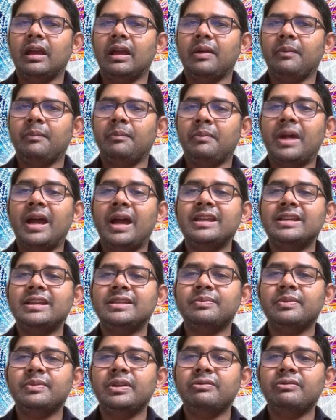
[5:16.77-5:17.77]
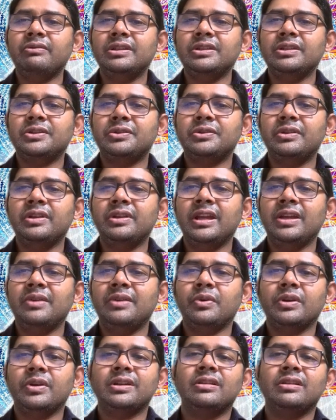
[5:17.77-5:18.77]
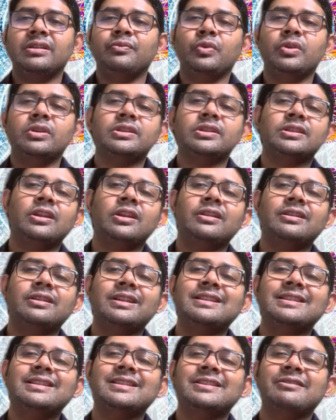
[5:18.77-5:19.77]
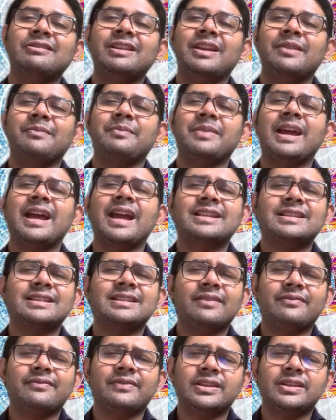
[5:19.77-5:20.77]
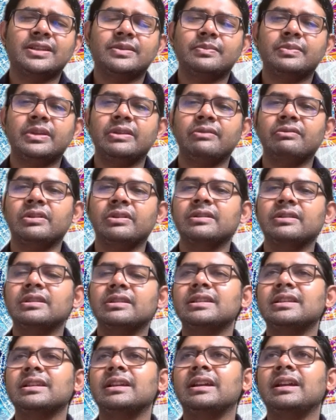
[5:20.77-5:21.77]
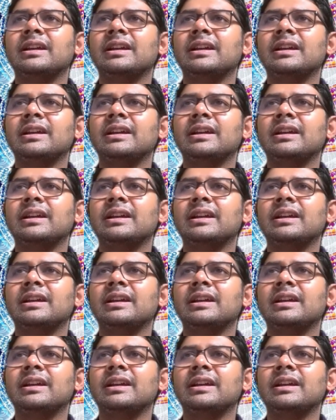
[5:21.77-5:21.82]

my experience today was not necessarily a past life experience.